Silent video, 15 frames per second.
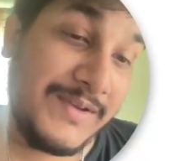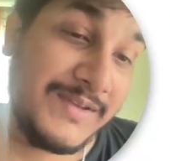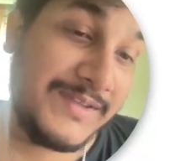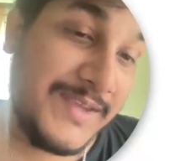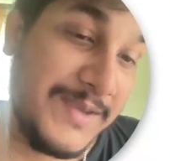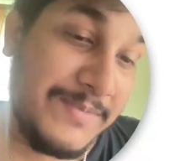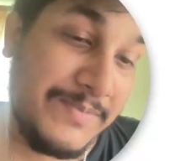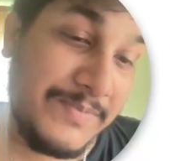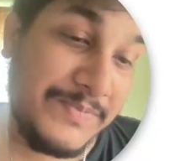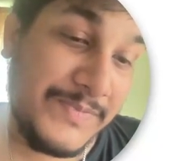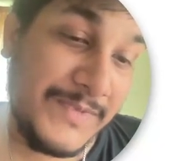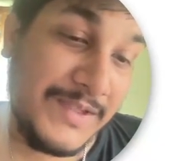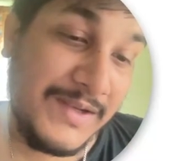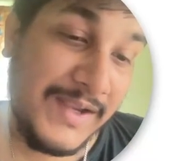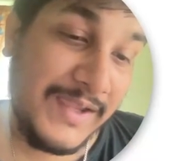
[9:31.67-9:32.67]
say
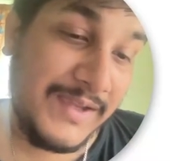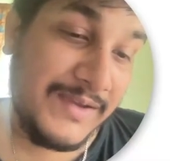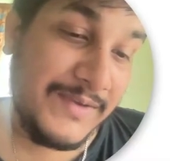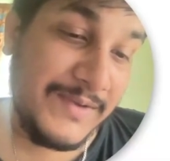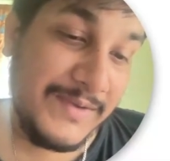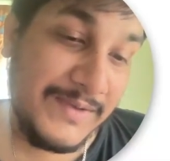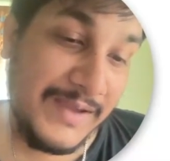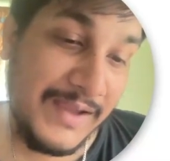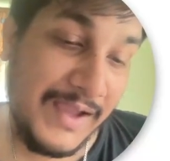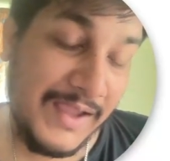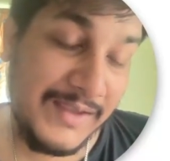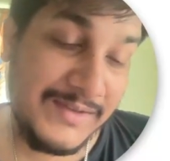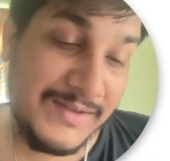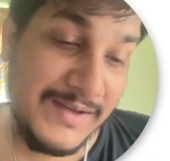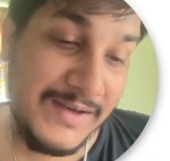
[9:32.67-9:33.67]
like
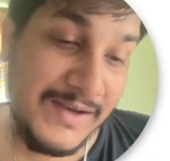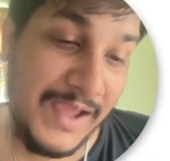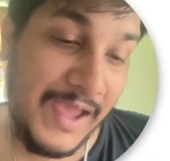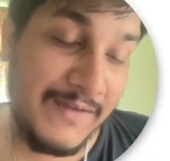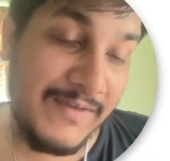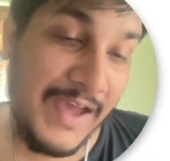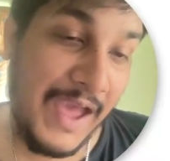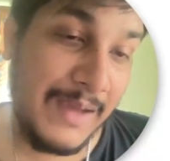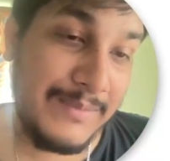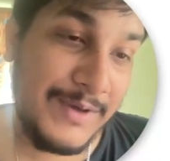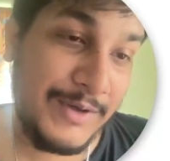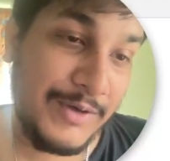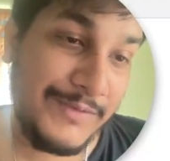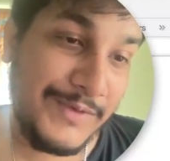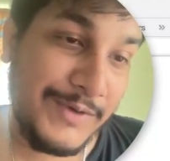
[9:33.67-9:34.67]
I still have a
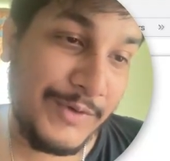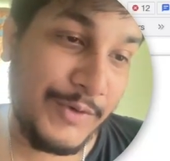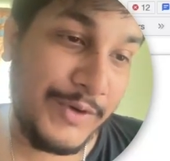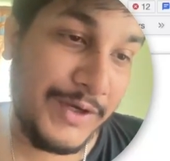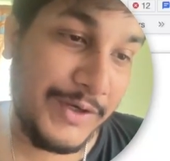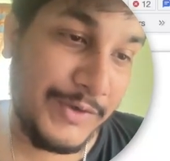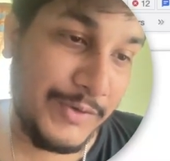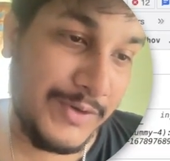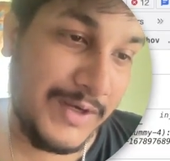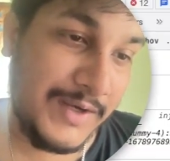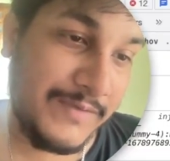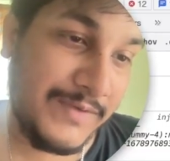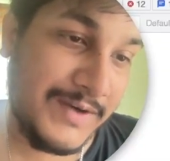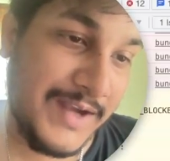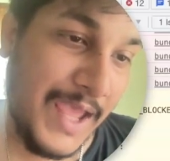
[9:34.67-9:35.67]
habit of going to
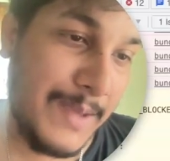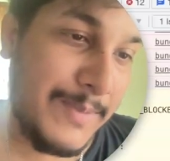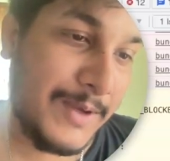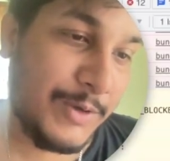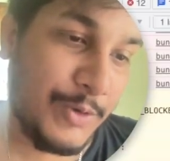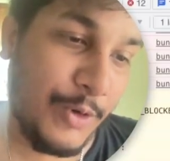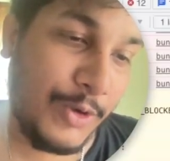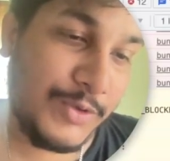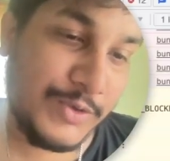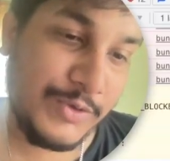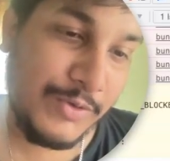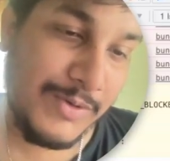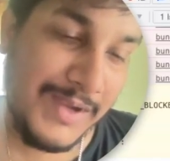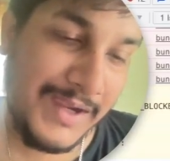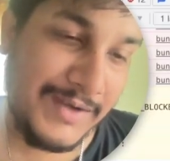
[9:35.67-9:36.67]
network tab and
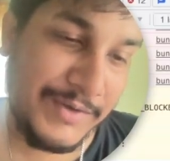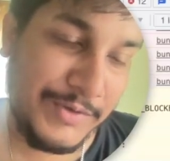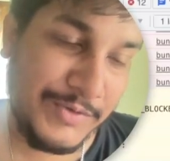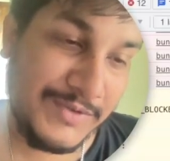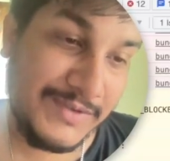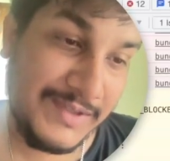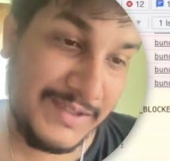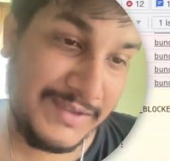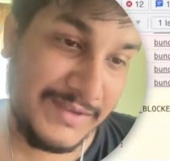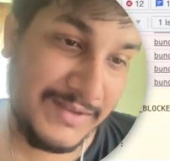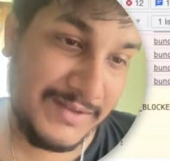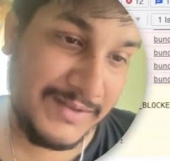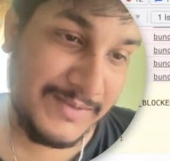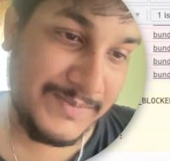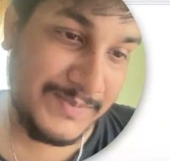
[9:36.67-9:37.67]
console and seeing
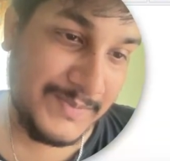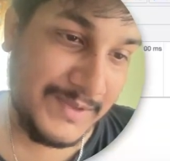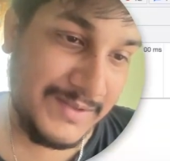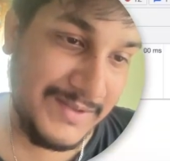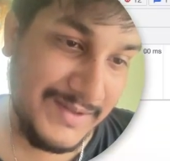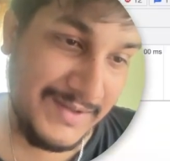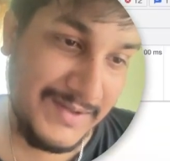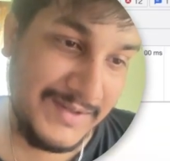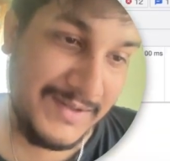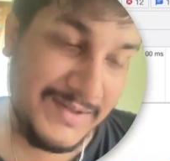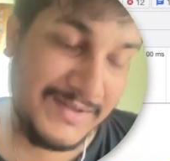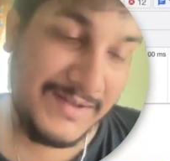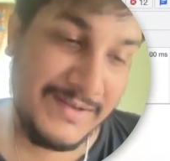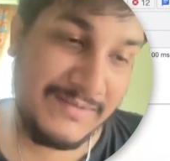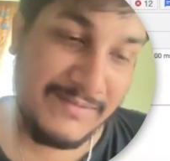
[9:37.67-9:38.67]
the
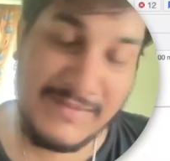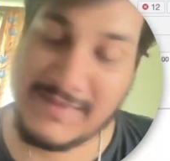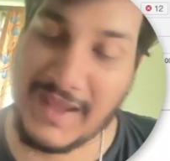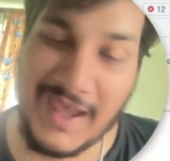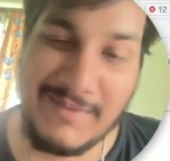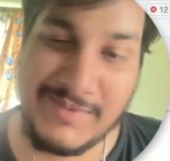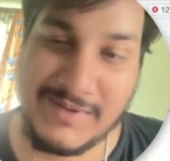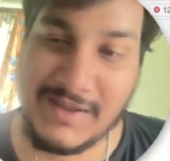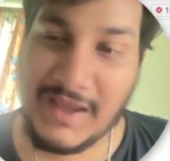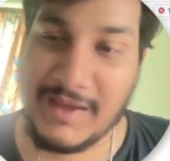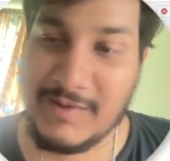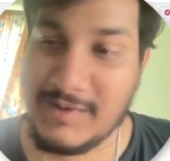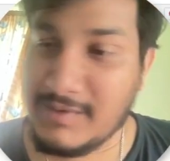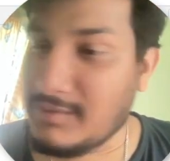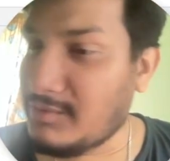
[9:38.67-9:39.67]
tabs.
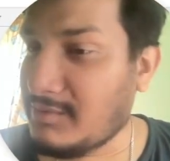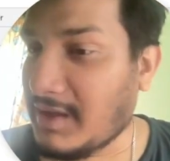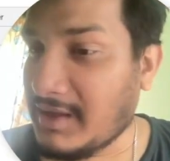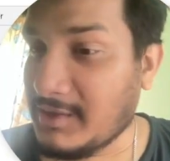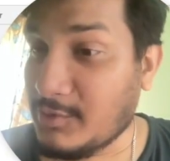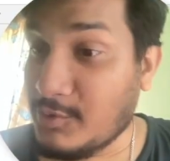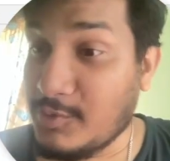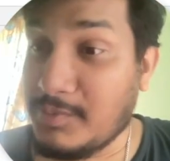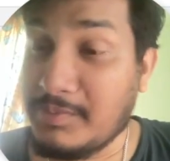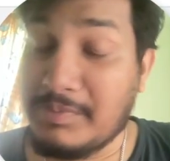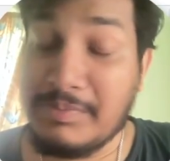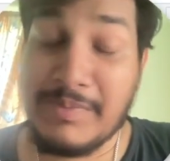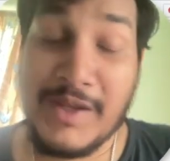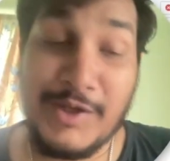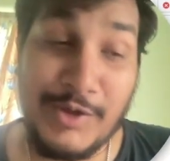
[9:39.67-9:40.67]
I hope
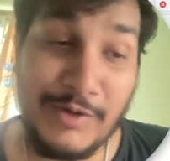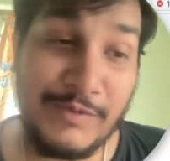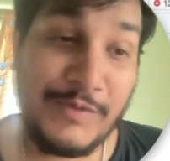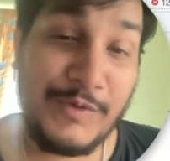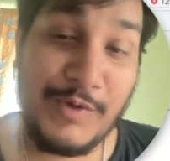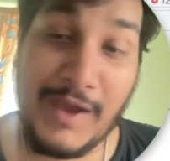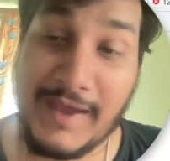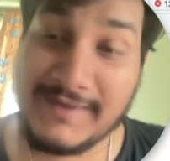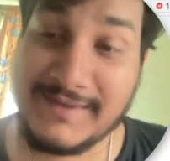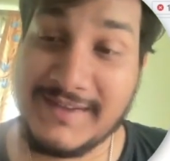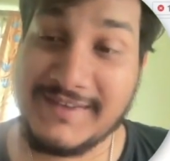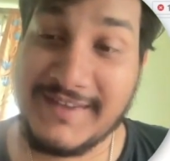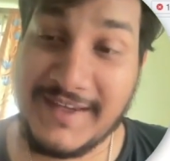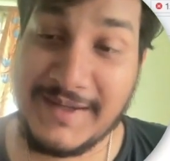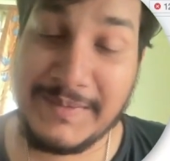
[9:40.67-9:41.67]
many of you have
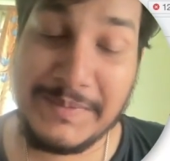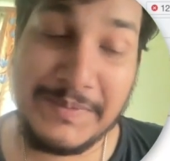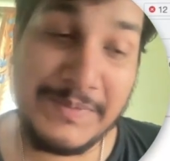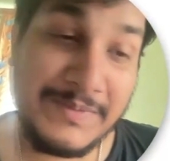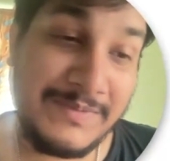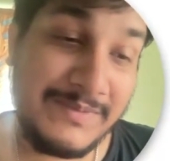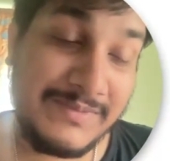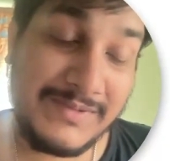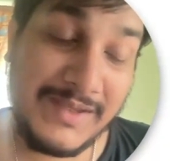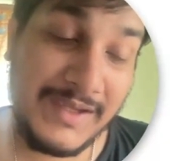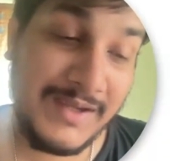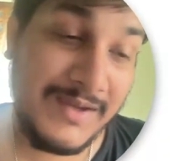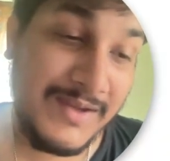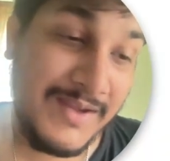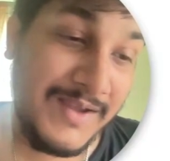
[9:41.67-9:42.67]
the same thing,